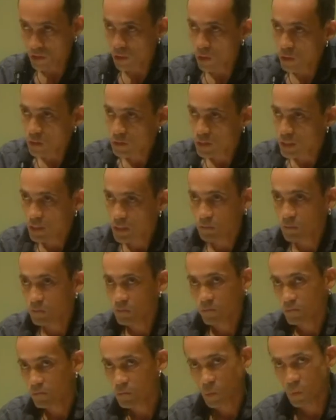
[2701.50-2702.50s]
over
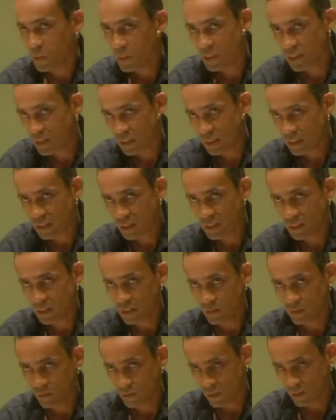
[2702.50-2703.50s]
wasn't easy,
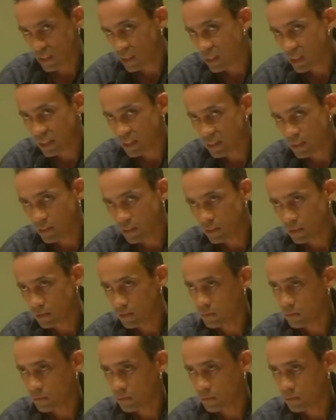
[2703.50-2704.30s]
still isn't.